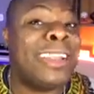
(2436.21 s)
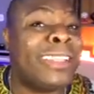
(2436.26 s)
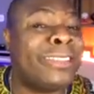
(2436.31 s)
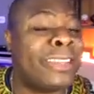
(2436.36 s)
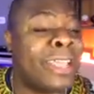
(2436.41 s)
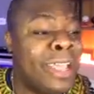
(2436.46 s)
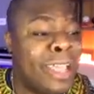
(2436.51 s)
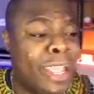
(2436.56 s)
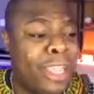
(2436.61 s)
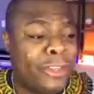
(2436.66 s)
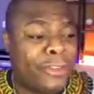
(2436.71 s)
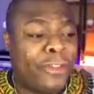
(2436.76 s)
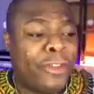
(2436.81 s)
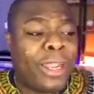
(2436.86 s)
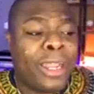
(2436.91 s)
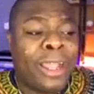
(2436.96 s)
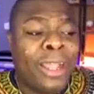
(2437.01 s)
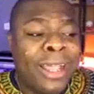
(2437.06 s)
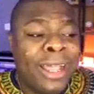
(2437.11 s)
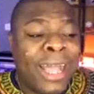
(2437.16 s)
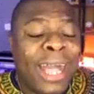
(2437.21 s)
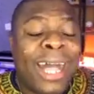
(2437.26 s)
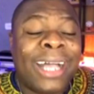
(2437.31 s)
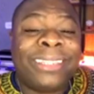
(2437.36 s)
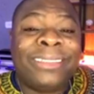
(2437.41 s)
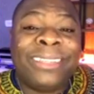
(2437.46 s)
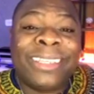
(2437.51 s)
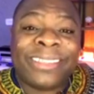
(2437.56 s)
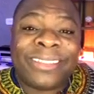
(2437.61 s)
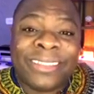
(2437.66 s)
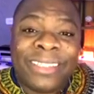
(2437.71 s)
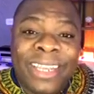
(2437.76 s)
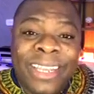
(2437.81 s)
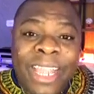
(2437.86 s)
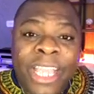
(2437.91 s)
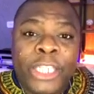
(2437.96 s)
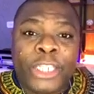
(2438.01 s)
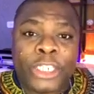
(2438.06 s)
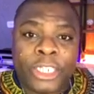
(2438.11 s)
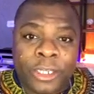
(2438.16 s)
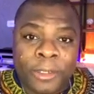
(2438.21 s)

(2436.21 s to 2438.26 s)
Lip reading: it's not a destination.